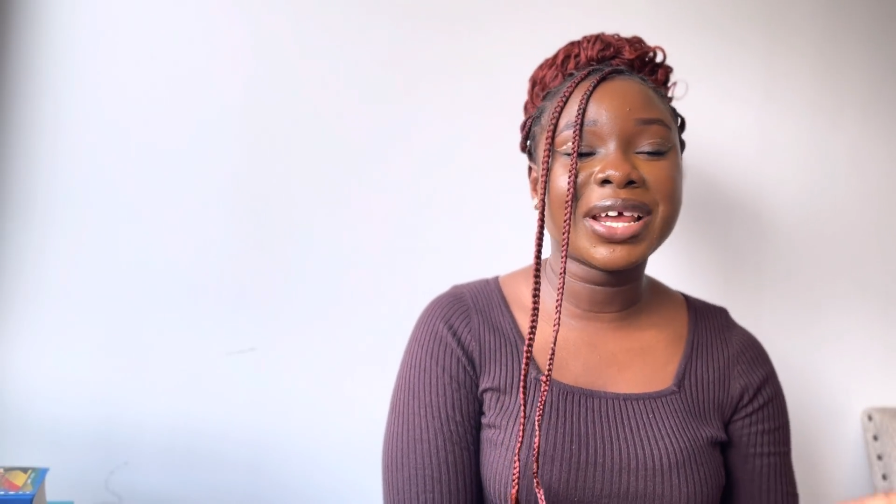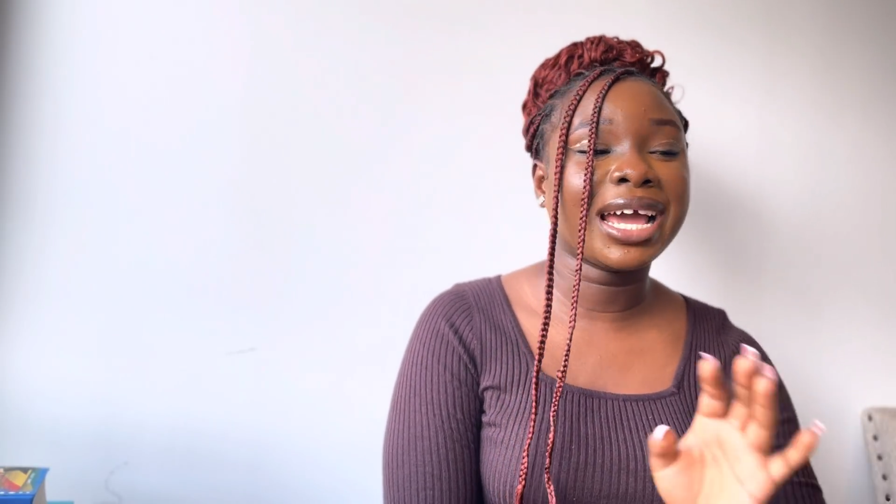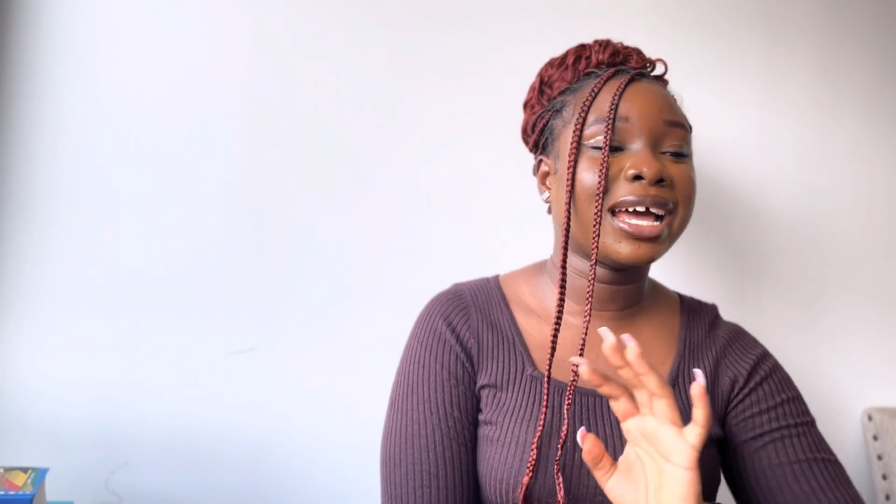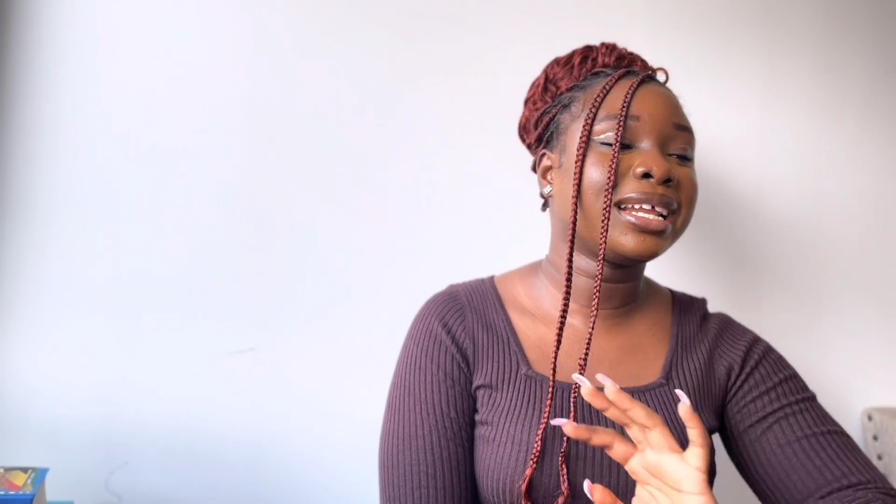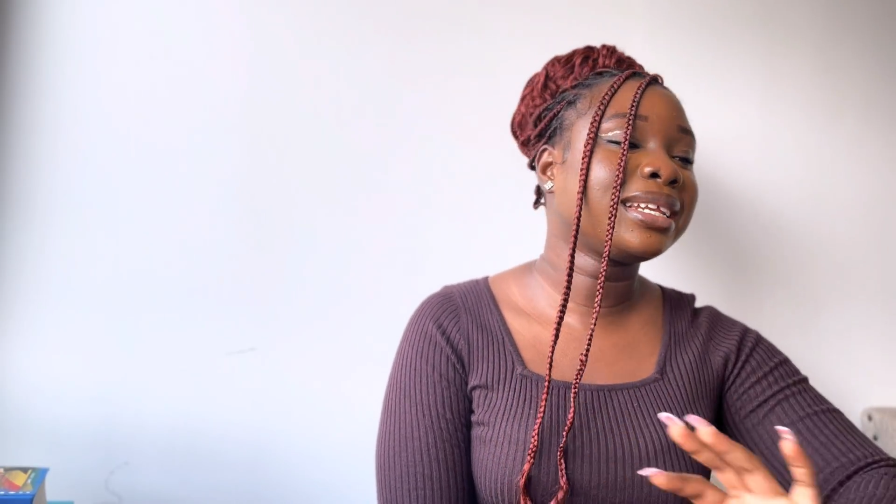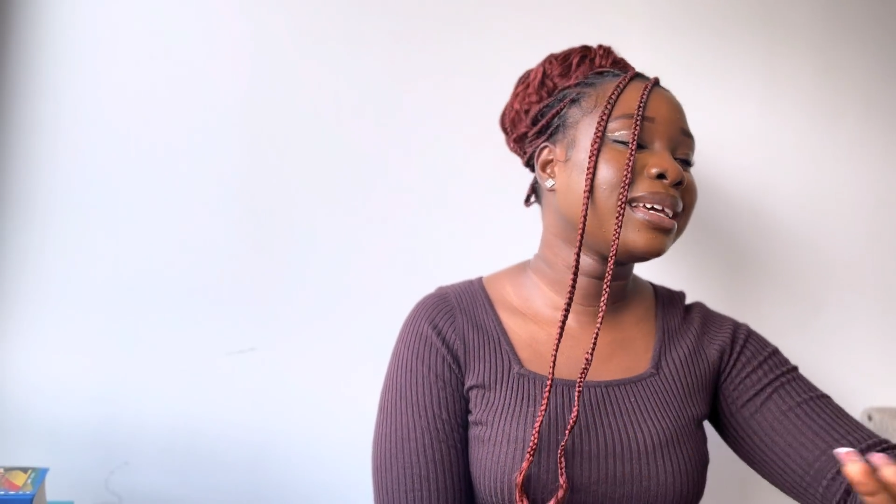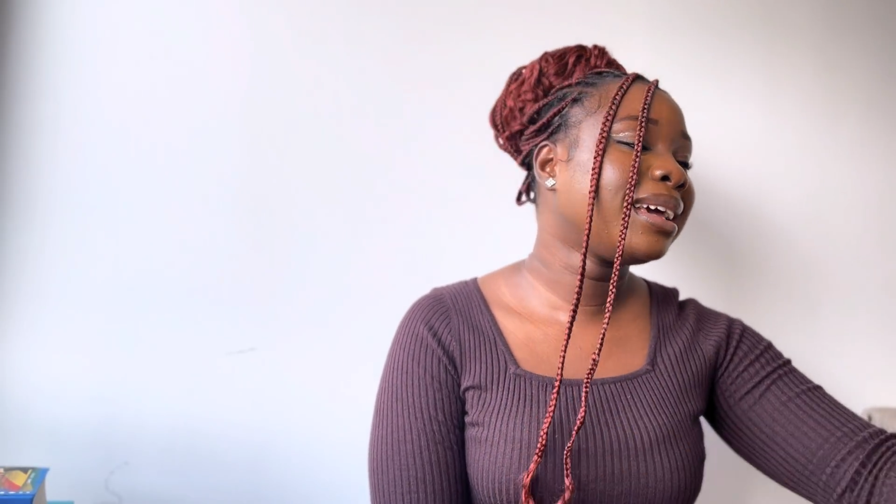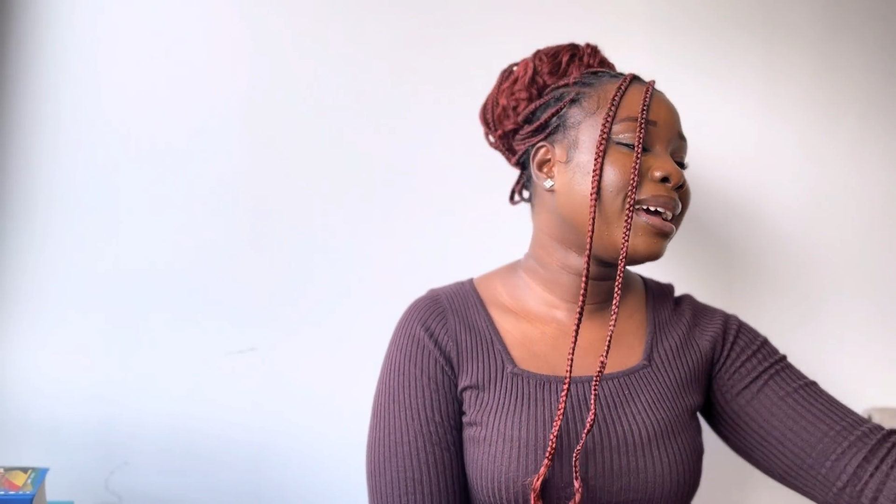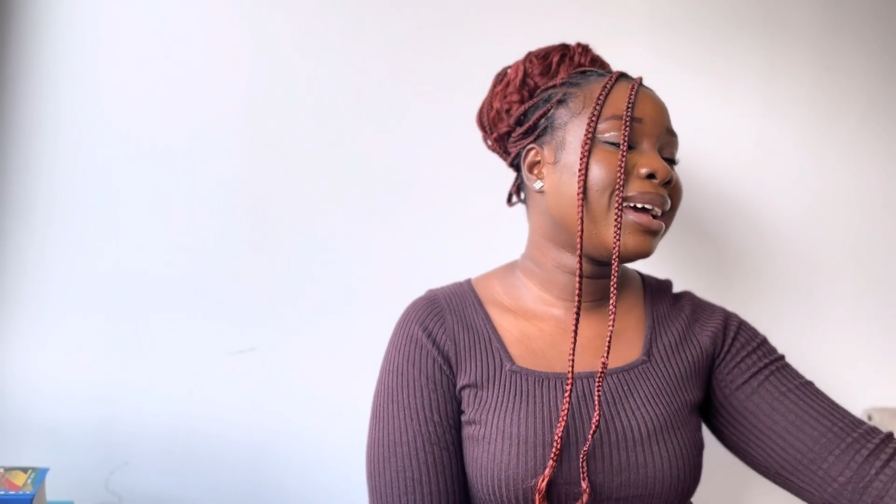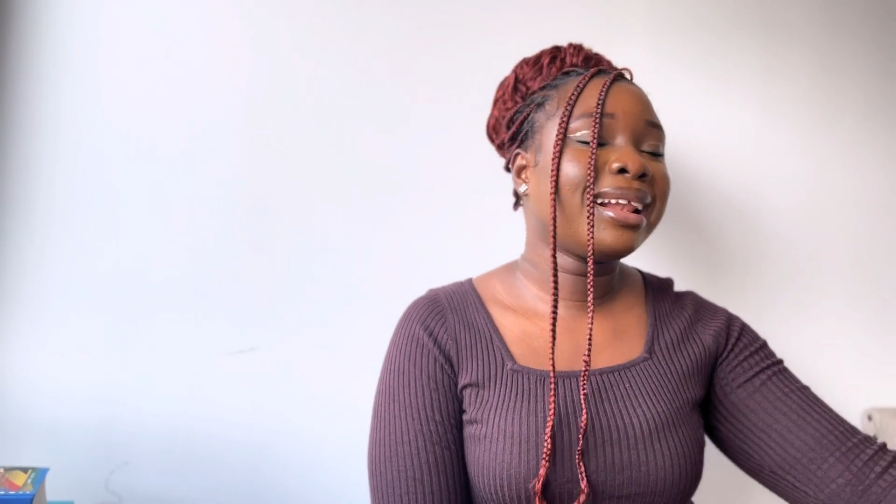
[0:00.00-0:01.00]
I had,
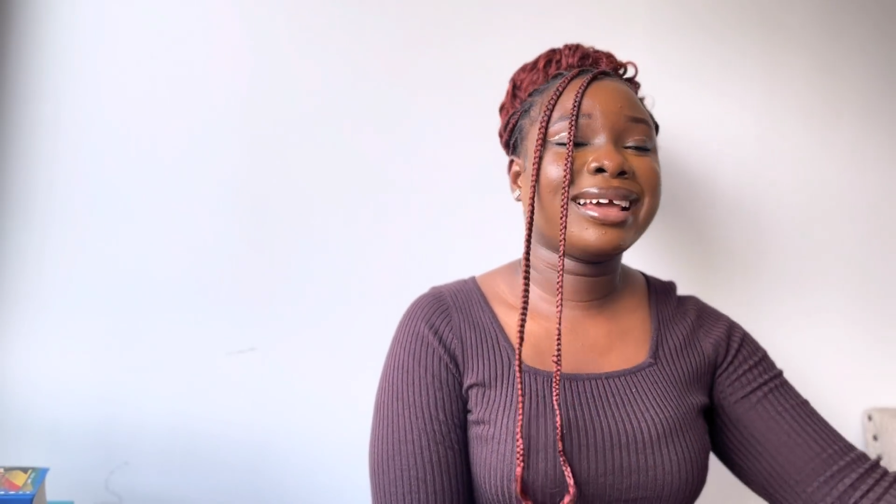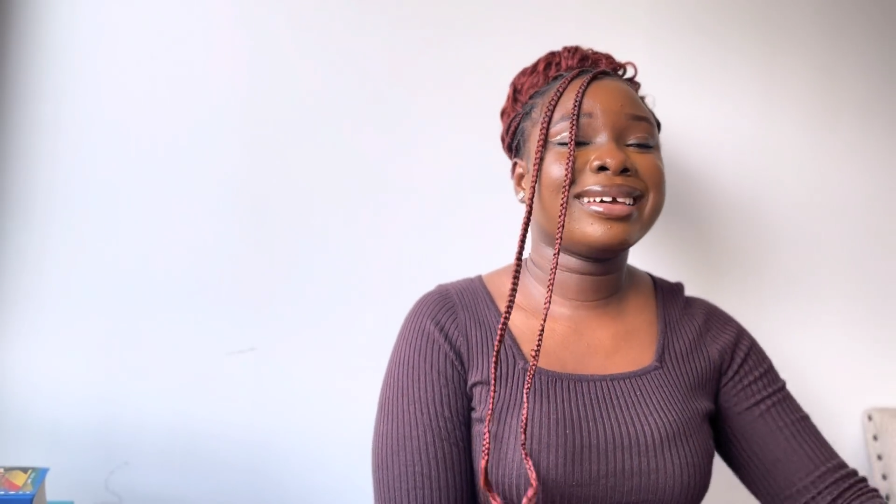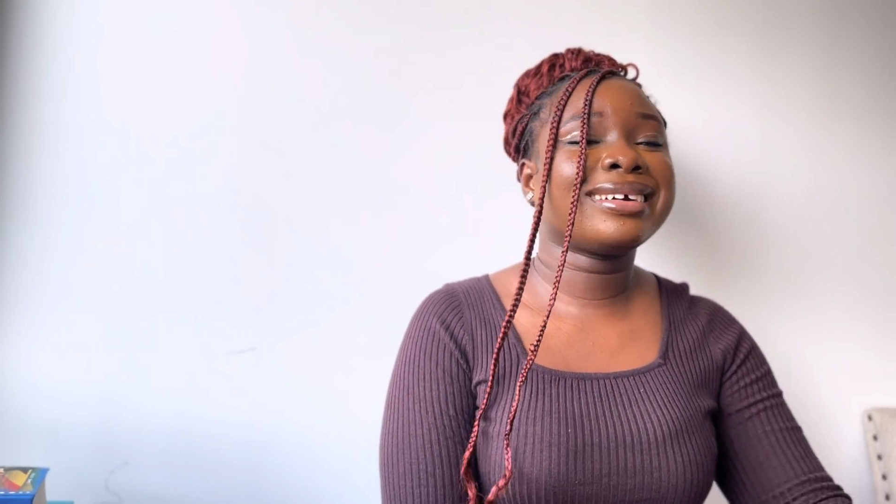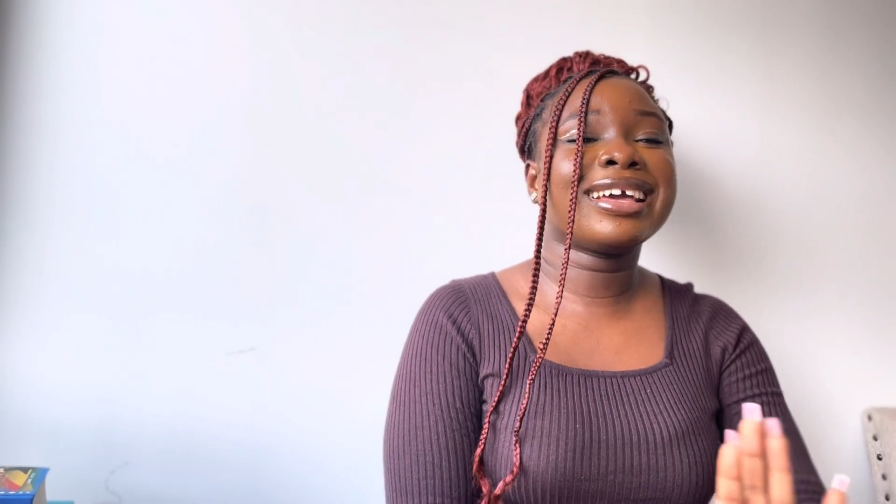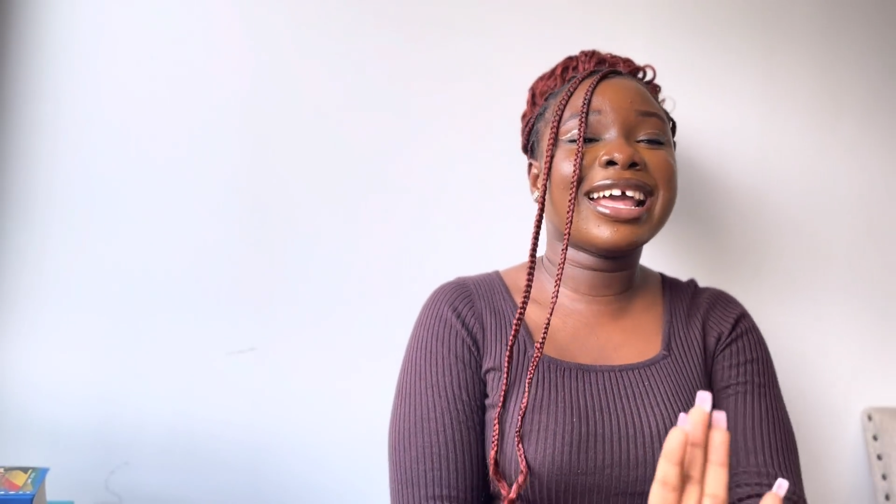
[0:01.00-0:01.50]
like,